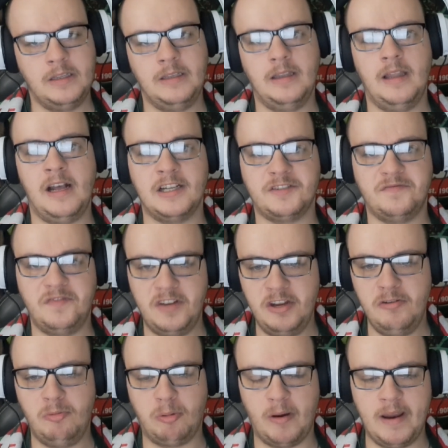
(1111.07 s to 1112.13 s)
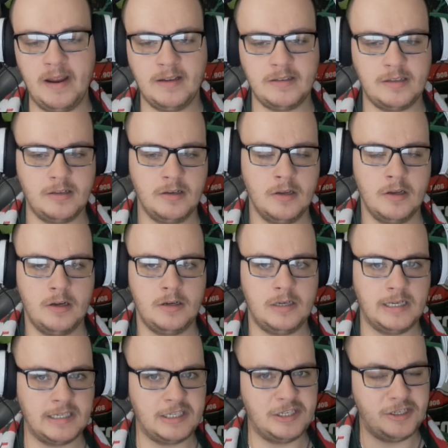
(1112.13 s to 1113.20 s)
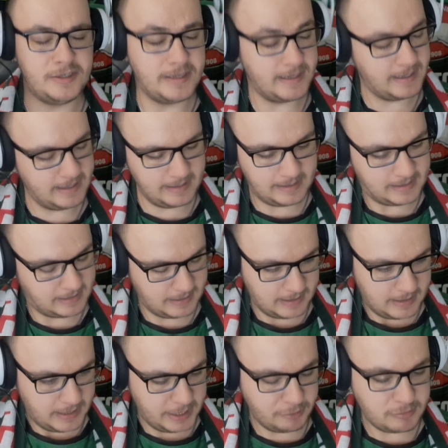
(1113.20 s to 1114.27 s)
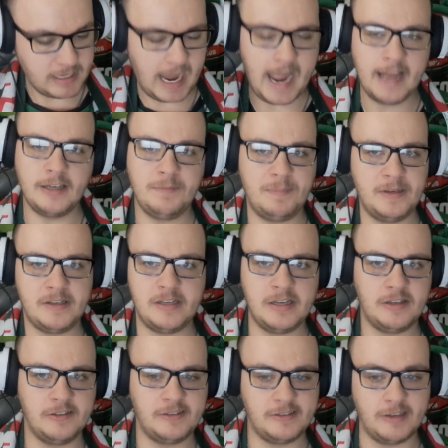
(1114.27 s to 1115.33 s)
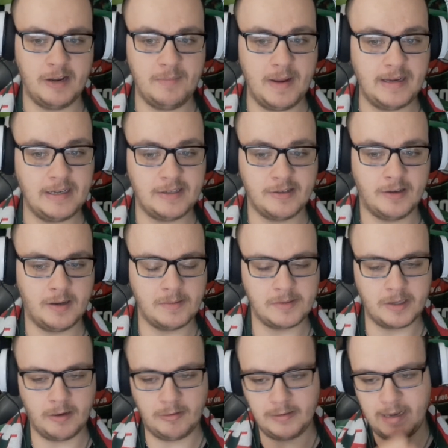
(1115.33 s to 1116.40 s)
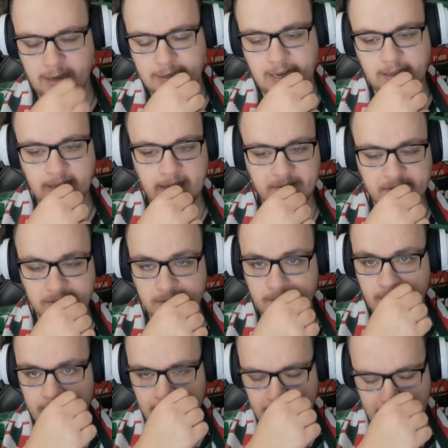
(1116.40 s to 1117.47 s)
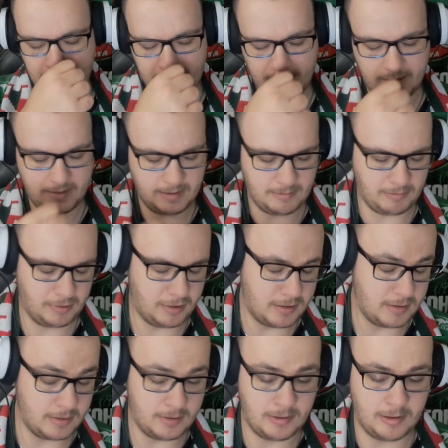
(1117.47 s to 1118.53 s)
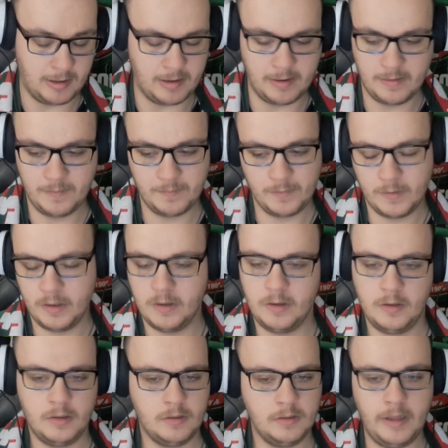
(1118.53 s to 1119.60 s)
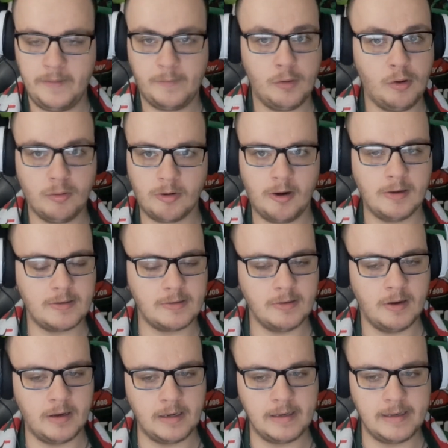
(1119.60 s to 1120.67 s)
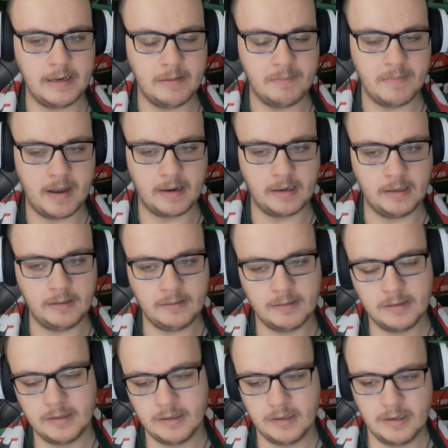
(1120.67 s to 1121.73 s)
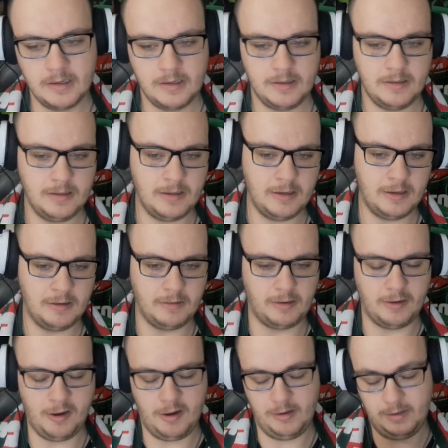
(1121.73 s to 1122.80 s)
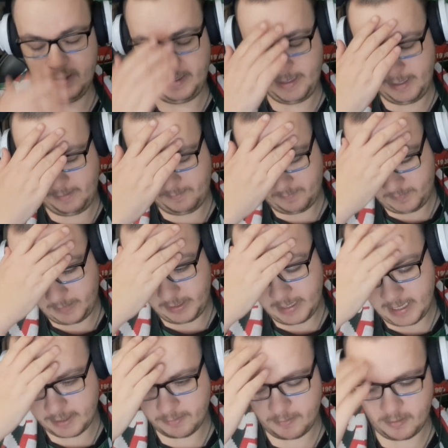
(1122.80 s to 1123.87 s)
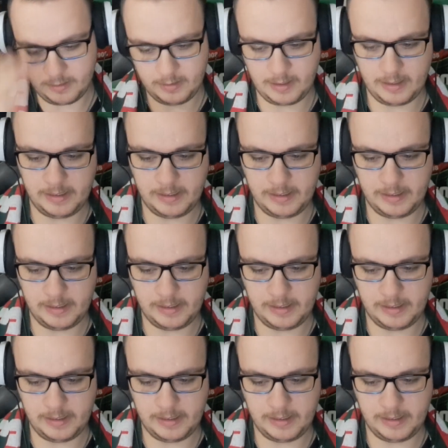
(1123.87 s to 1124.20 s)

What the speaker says: in the last few rounds. Oh jeez, he was out of position so many times going down that left side, and oh god, left or right side, it didn't matter. Oh golly, that's why